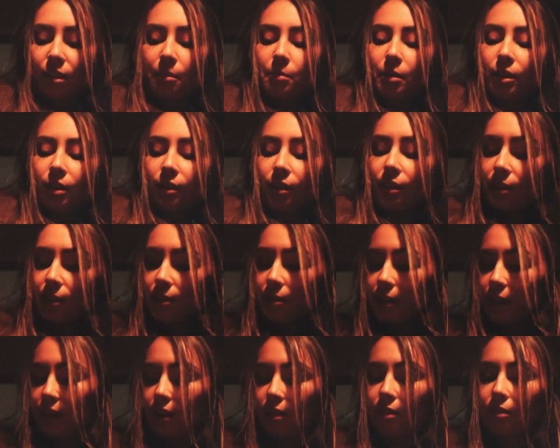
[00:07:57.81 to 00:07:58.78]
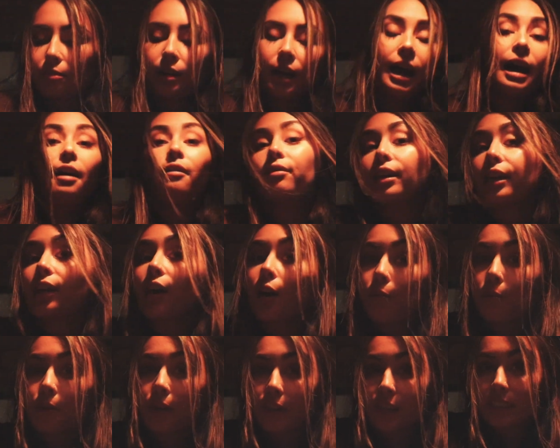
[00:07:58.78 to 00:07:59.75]
tomorrow. We're having
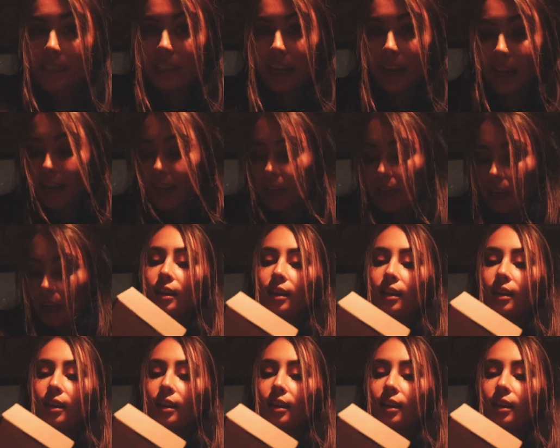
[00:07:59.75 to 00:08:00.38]
a work day.